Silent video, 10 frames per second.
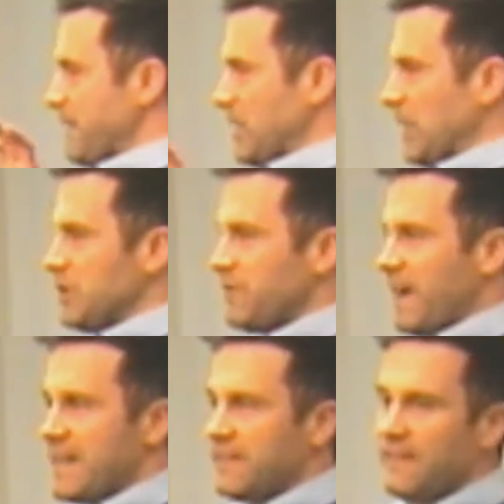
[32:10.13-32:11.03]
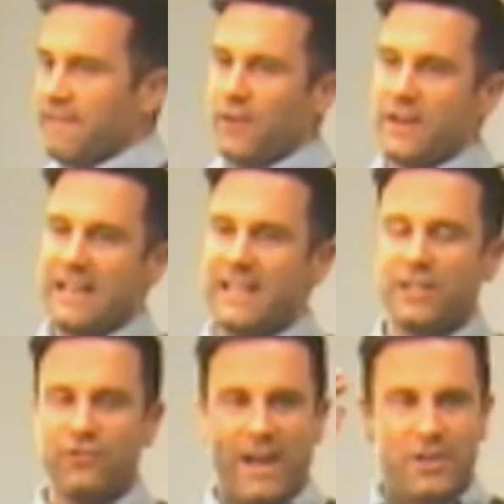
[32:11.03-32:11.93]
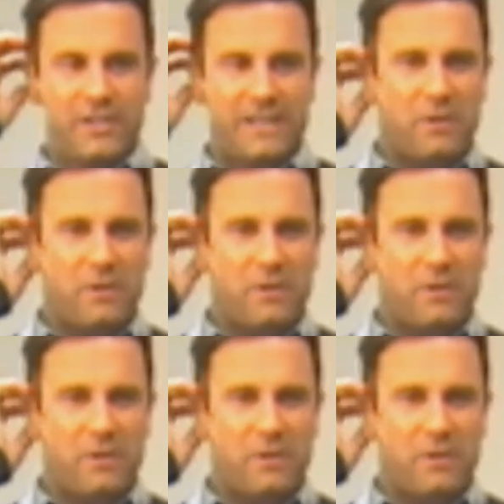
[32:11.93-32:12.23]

maybe close your eyes, avoid any distractions.